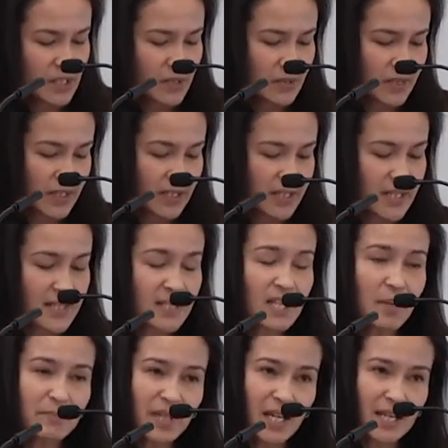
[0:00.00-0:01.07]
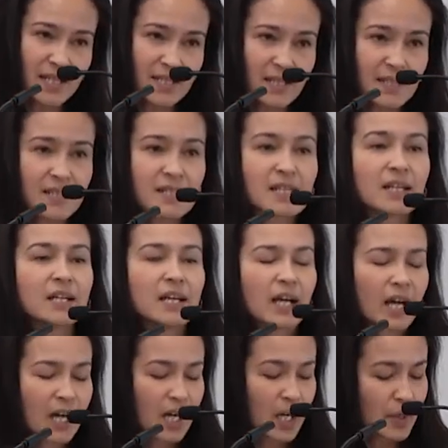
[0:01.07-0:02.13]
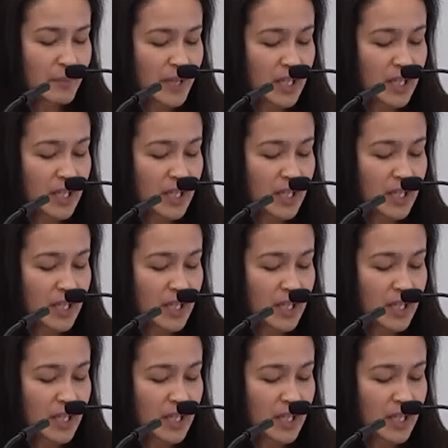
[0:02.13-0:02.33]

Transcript: Right? In some cases, um,